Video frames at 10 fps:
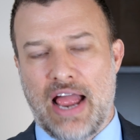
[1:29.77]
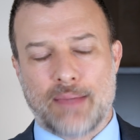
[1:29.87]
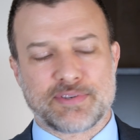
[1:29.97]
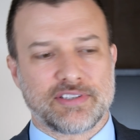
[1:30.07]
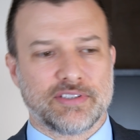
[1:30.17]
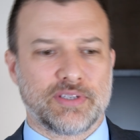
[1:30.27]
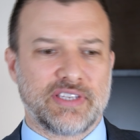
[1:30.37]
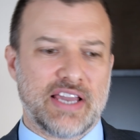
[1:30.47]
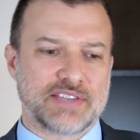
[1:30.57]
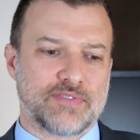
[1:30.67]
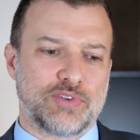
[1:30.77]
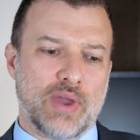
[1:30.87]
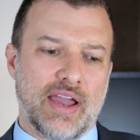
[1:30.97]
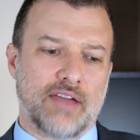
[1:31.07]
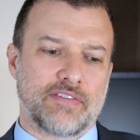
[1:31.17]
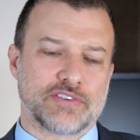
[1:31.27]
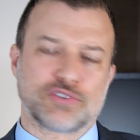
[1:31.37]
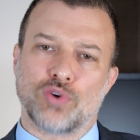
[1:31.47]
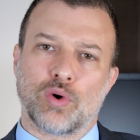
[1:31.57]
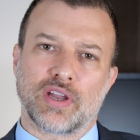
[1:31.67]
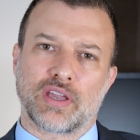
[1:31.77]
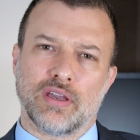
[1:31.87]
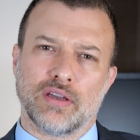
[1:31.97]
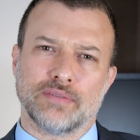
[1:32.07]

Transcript: absolutely yes, if you have historic